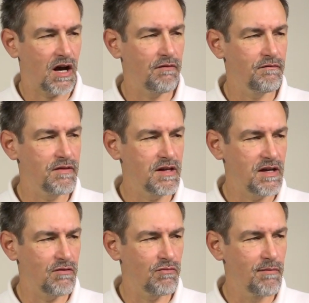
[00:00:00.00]
of
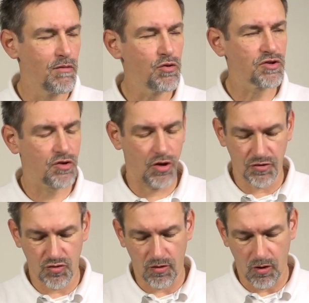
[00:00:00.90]
the remote
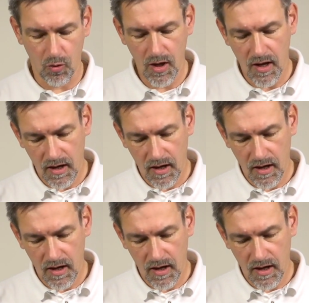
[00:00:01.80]
control.